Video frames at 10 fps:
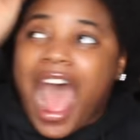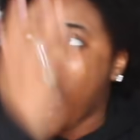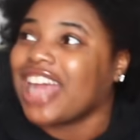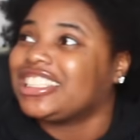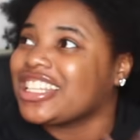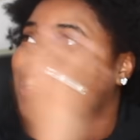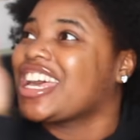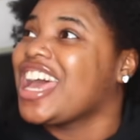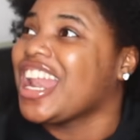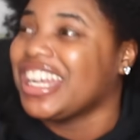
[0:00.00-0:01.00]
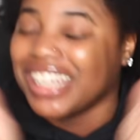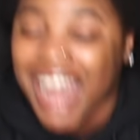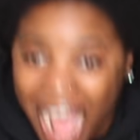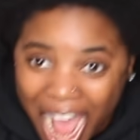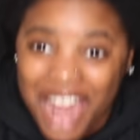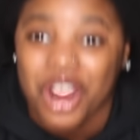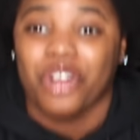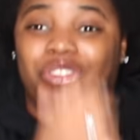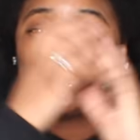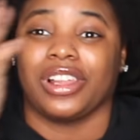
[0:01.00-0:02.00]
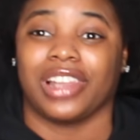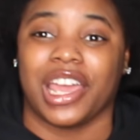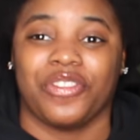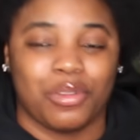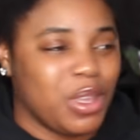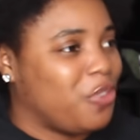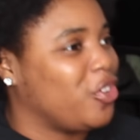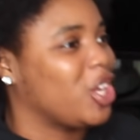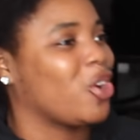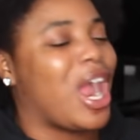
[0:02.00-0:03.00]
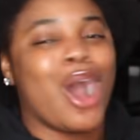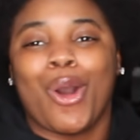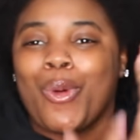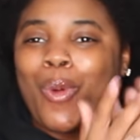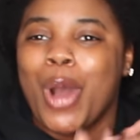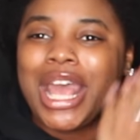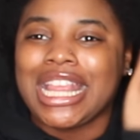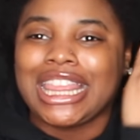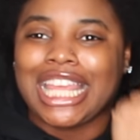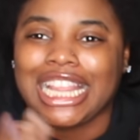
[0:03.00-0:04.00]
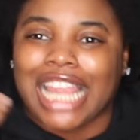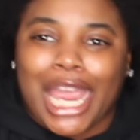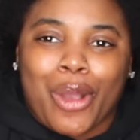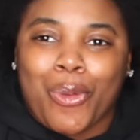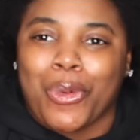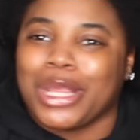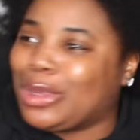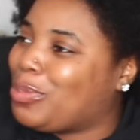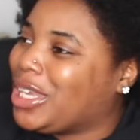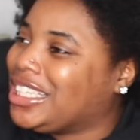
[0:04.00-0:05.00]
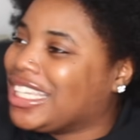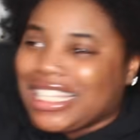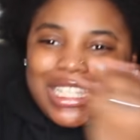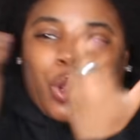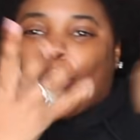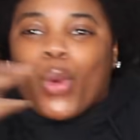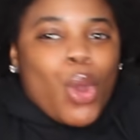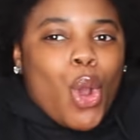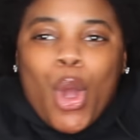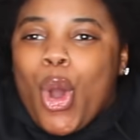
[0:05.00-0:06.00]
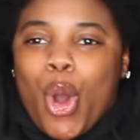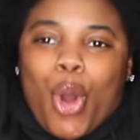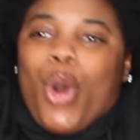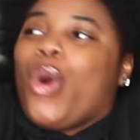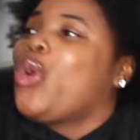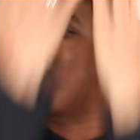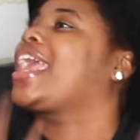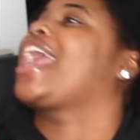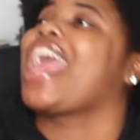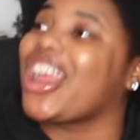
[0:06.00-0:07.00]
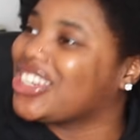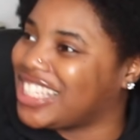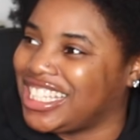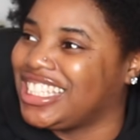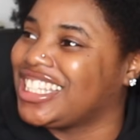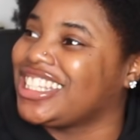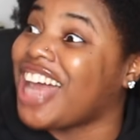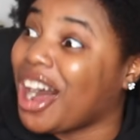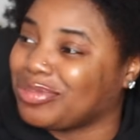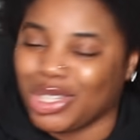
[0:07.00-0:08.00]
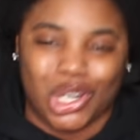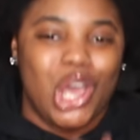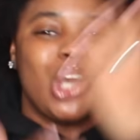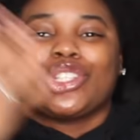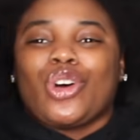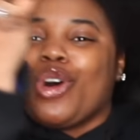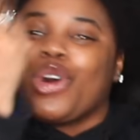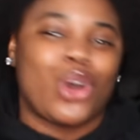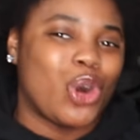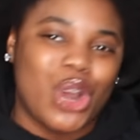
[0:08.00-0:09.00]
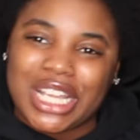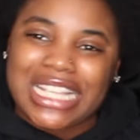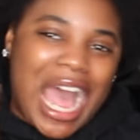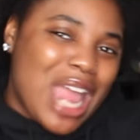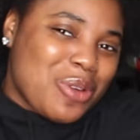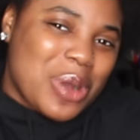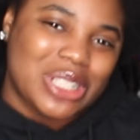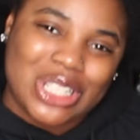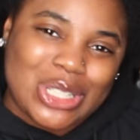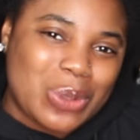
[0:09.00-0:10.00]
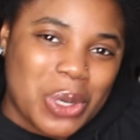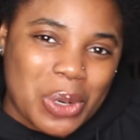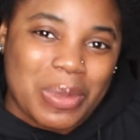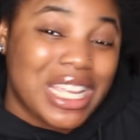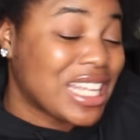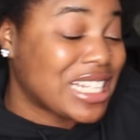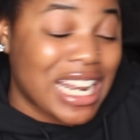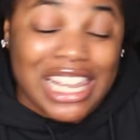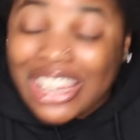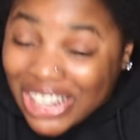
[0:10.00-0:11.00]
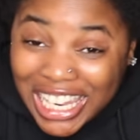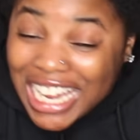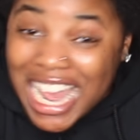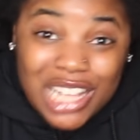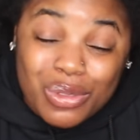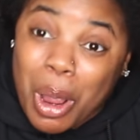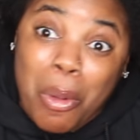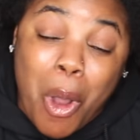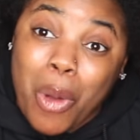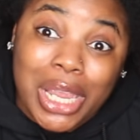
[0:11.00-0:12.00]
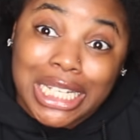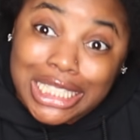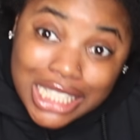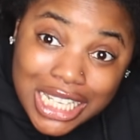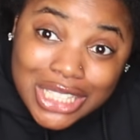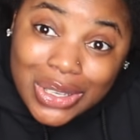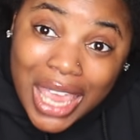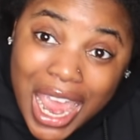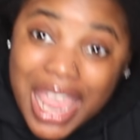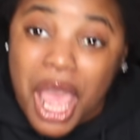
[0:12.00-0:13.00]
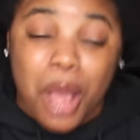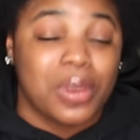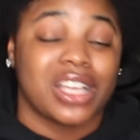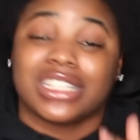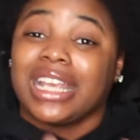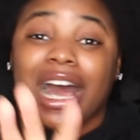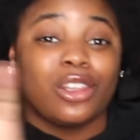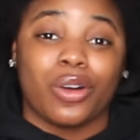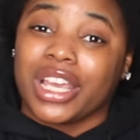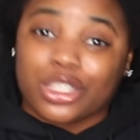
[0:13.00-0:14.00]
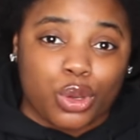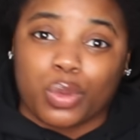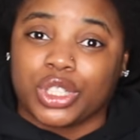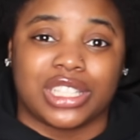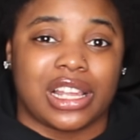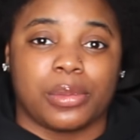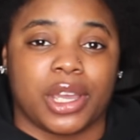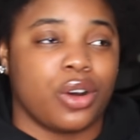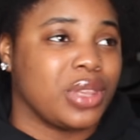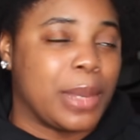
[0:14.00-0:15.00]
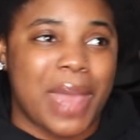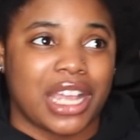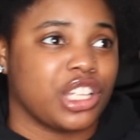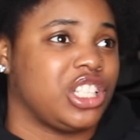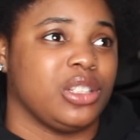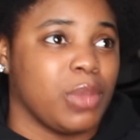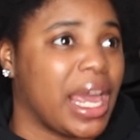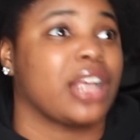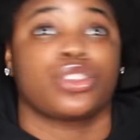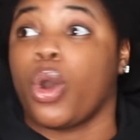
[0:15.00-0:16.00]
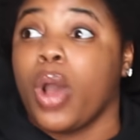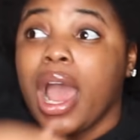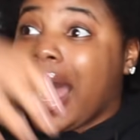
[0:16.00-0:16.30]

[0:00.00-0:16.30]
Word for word: I just could not for the life of me figure out what the big deal is. Like, who cares that she's adopted? So of course I went to Twitter because clearly that's where I'm gonna get shits, okay? Because y'all on Instagram was just telling me, oh, they mad cause she's black. So